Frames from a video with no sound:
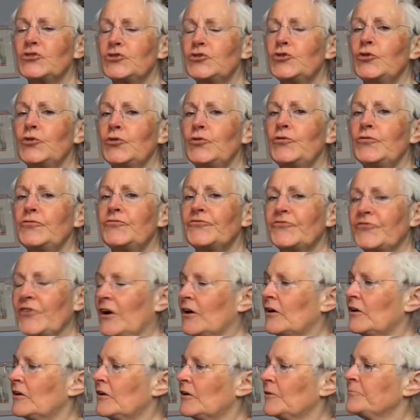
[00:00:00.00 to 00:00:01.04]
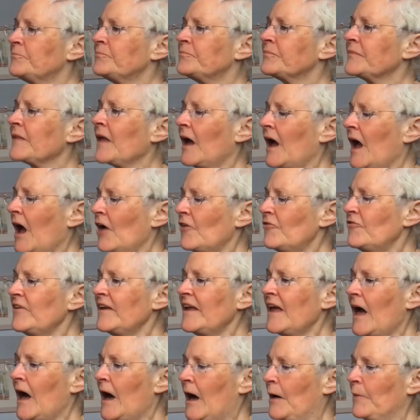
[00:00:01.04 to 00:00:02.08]
too far. Hurry
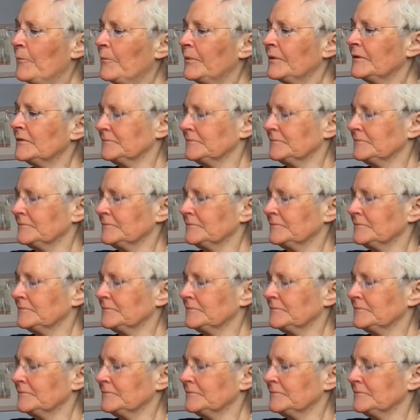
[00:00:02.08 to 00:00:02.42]
up."